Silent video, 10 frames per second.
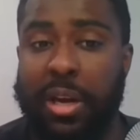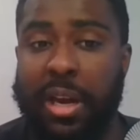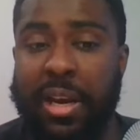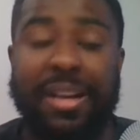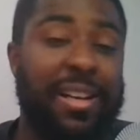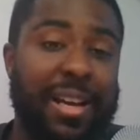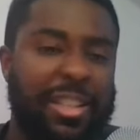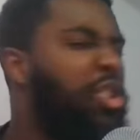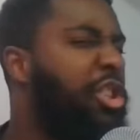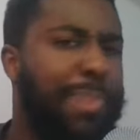And
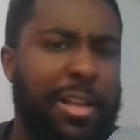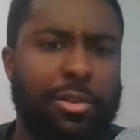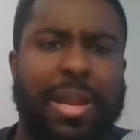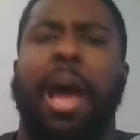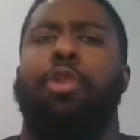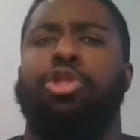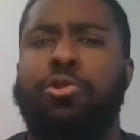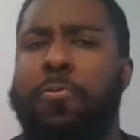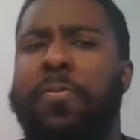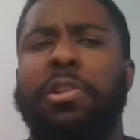again, just depends on how do
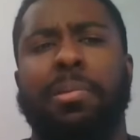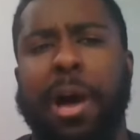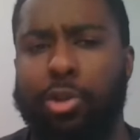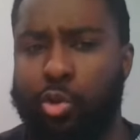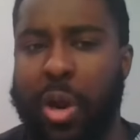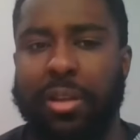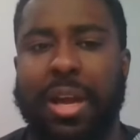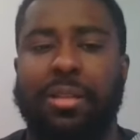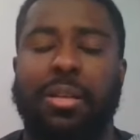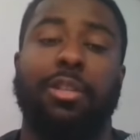you feel about Trey
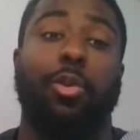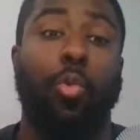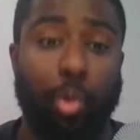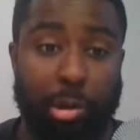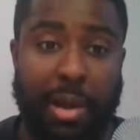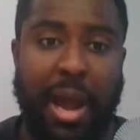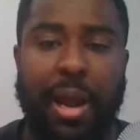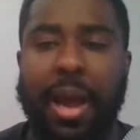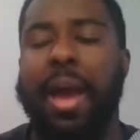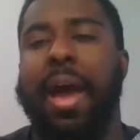Lance as a quarterback.